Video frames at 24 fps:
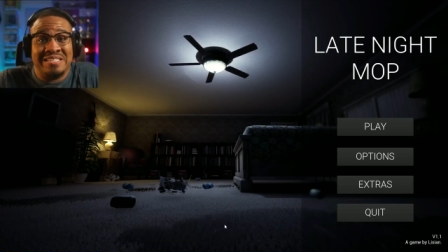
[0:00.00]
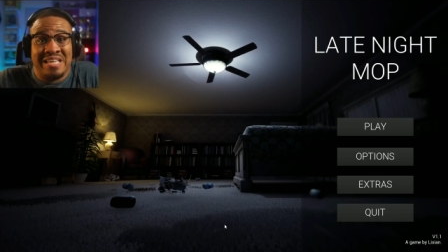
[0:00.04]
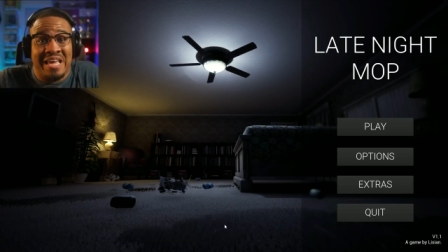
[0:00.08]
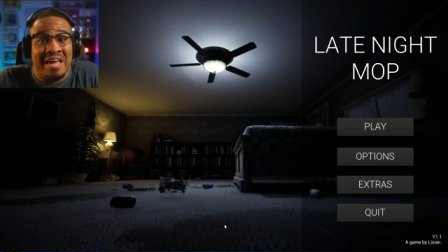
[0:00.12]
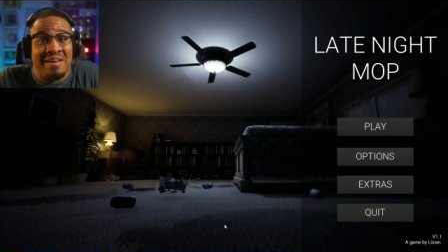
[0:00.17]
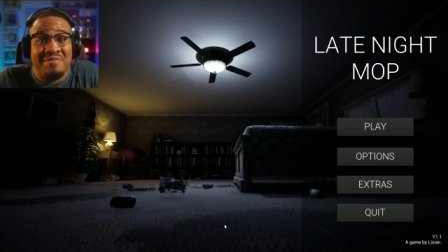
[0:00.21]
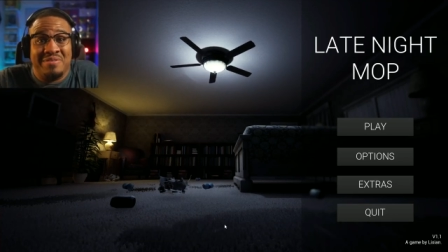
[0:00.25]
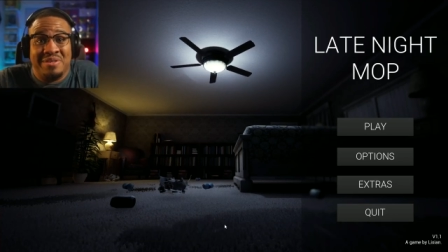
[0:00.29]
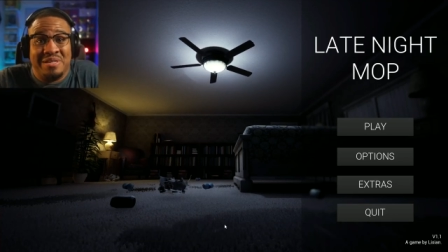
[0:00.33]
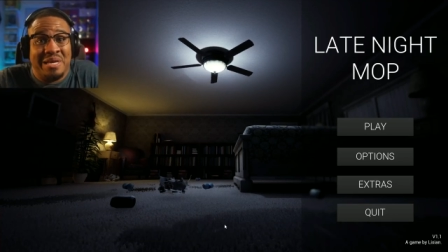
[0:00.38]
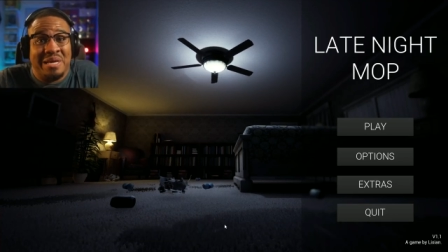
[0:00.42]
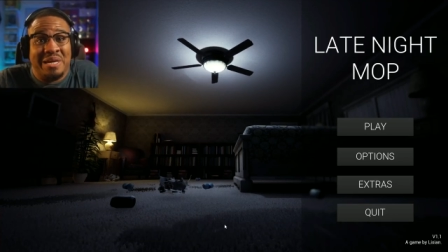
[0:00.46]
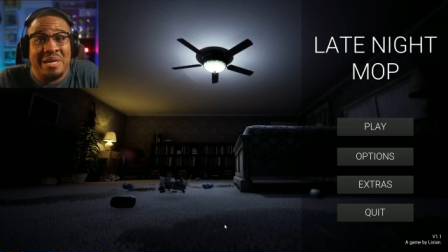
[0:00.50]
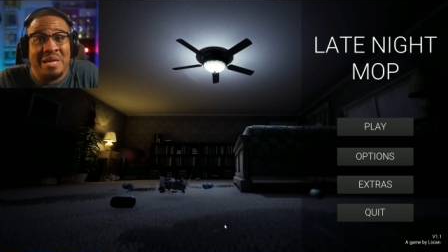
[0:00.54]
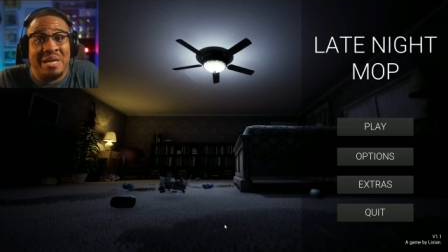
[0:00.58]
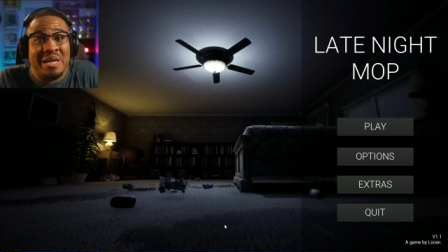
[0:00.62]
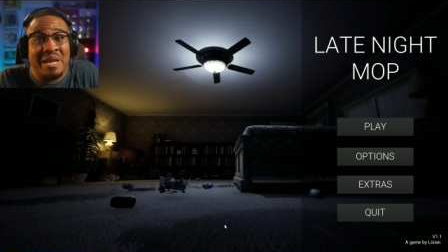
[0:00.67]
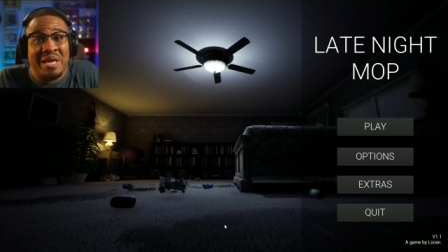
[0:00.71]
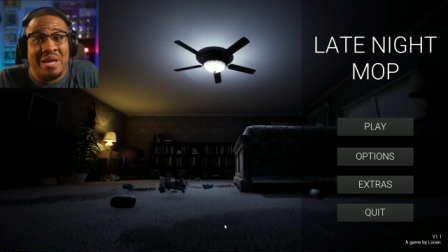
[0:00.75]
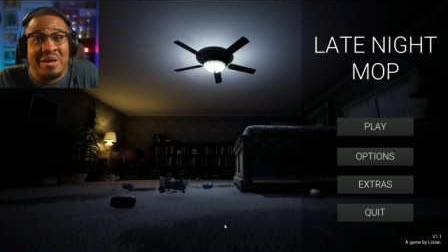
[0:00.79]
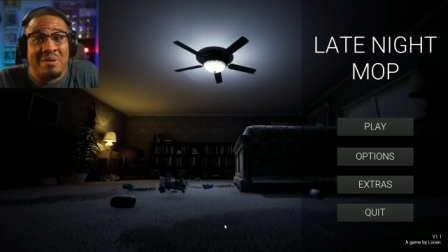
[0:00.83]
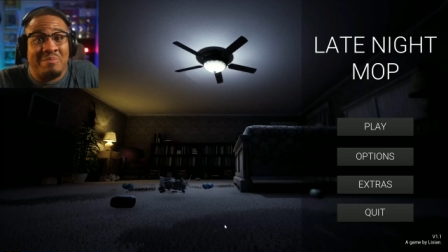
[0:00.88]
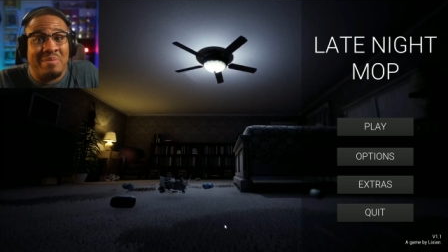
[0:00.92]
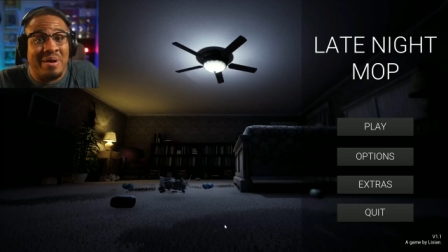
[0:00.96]
I haven't done it in
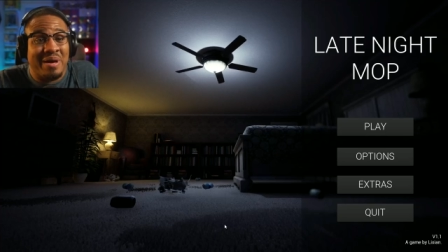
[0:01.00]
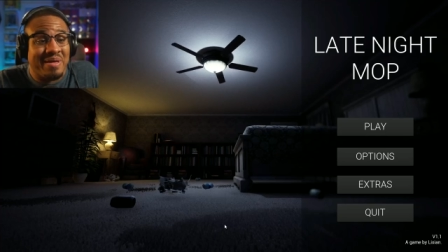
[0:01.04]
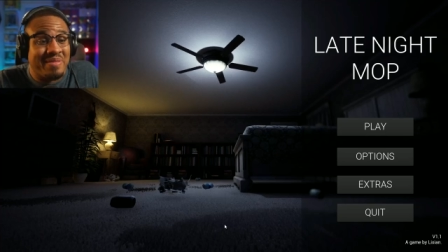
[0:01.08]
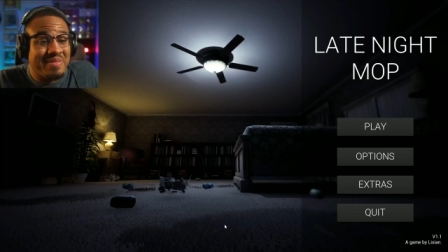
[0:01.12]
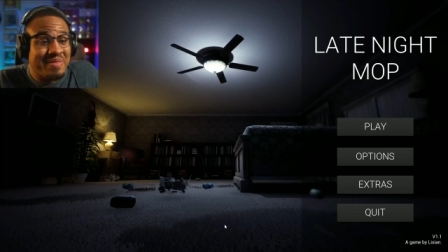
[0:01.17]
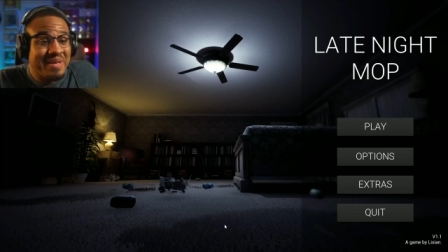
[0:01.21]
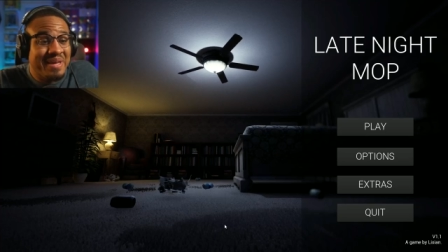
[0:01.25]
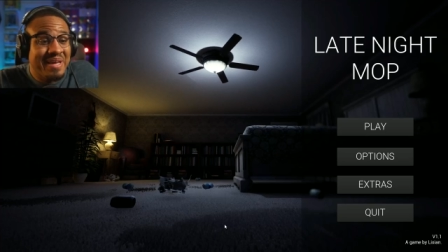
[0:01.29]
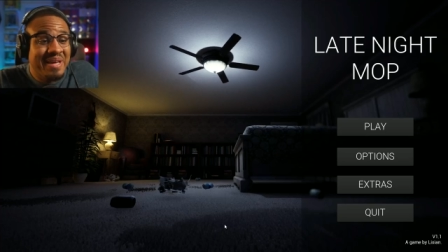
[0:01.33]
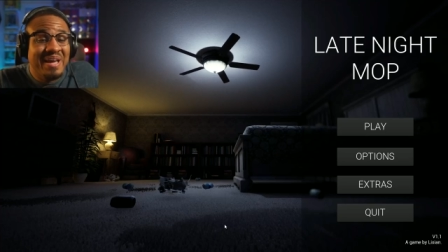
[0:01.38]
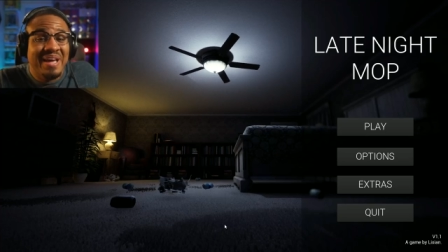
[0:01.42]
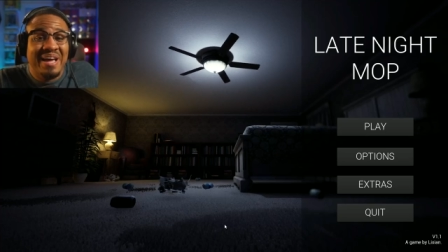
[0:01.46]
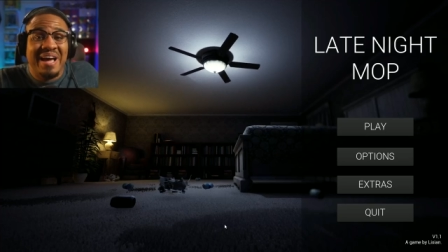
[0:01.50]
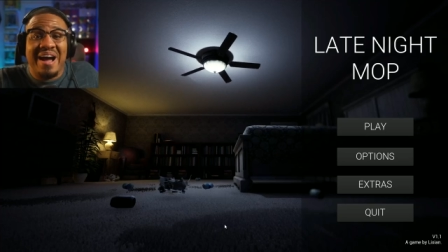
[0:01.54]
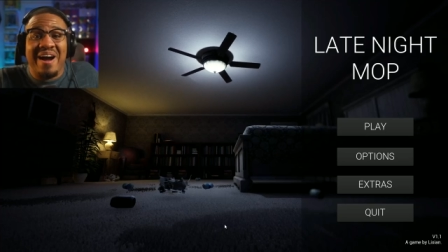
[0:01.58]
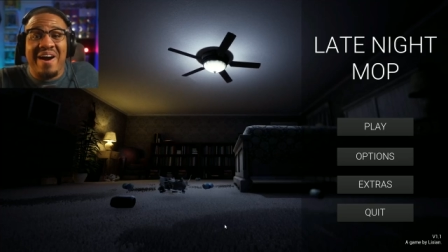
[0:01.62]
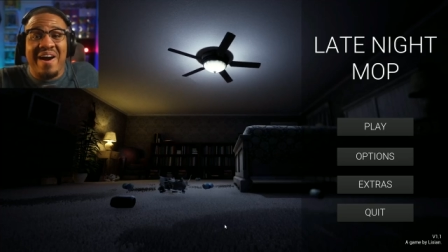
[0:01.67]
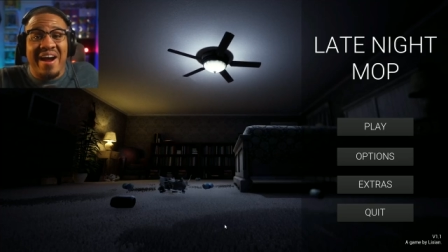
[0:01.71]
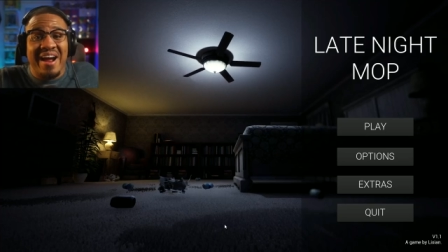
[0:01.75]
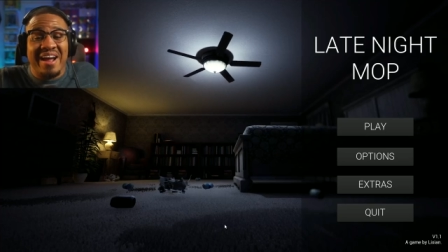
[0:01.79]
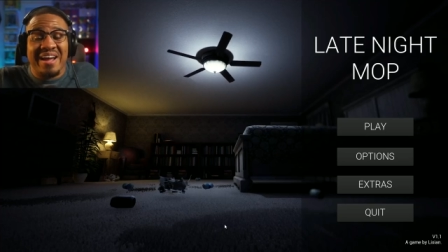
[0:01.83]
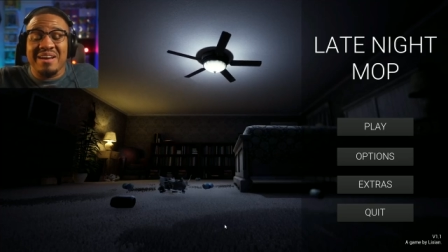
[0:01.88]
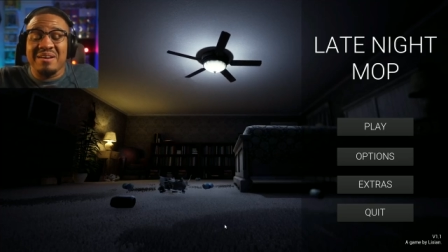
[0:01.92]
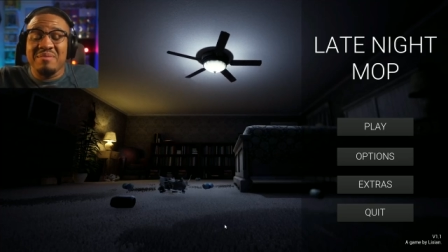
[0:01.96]
like a month. All
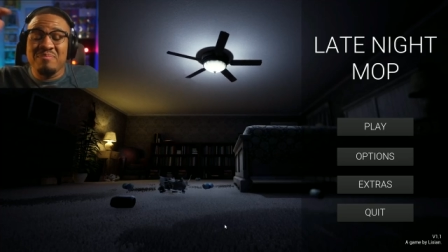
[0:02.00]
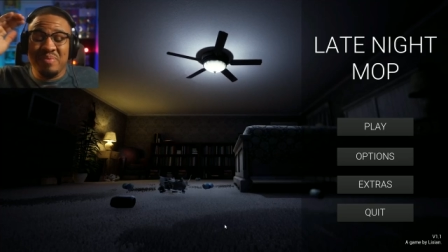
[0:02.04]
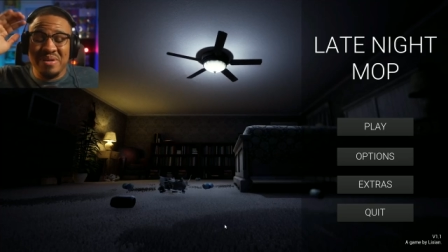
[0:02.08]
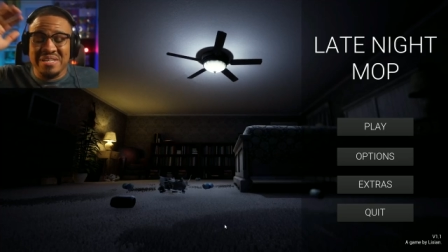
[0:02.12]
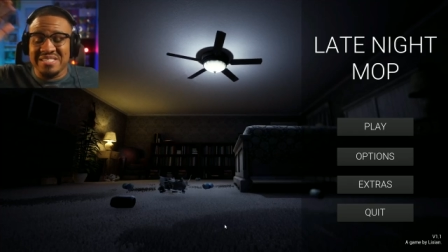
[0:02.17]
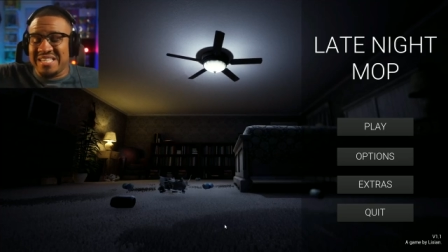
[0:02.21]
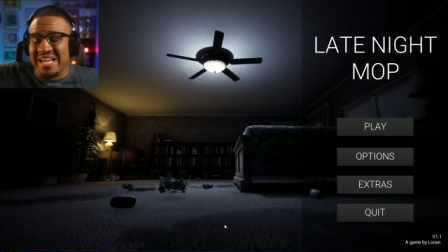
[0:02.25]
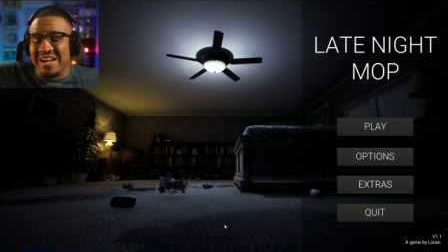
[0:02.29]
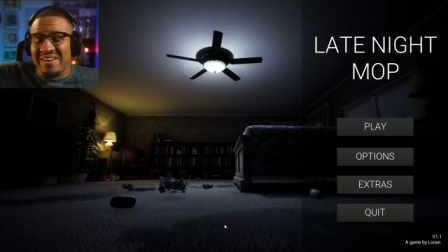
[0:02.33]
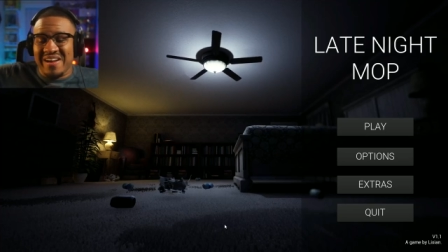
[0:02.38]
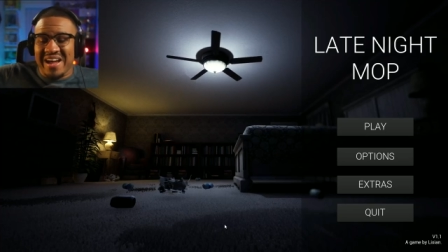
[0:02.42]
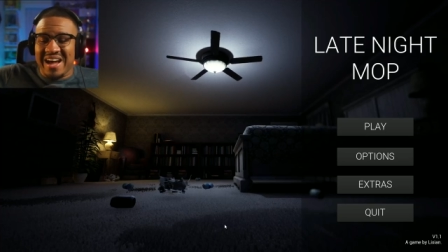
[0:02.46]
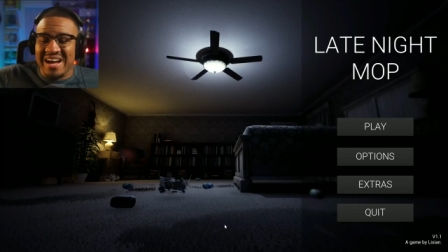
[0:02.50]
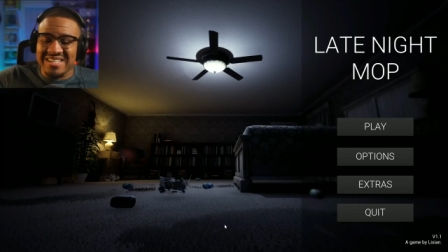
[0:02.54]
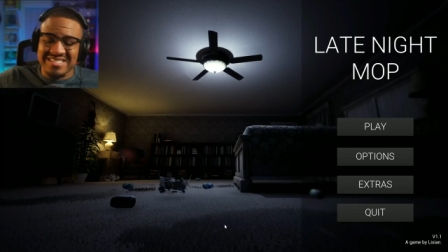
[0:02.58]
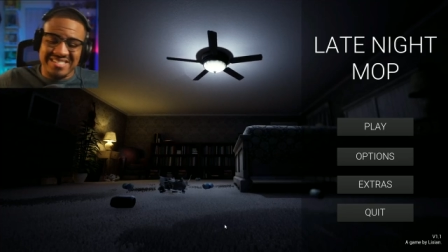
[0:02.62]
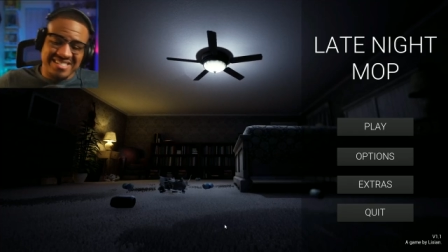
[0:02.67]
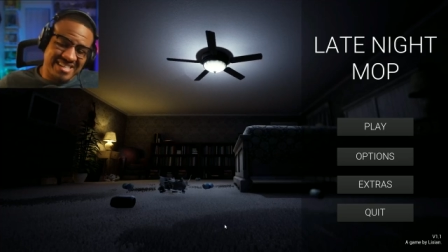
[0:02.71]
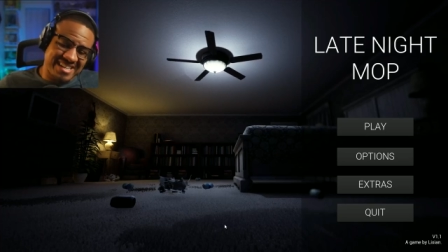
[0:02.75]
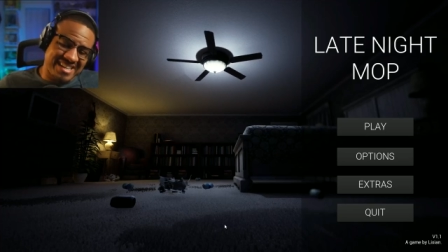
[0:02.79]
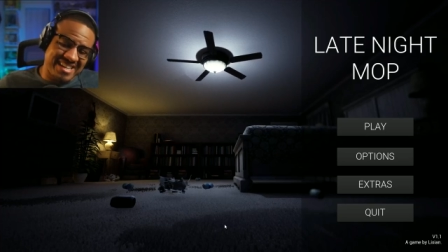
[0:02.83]
right. Peace out, guys.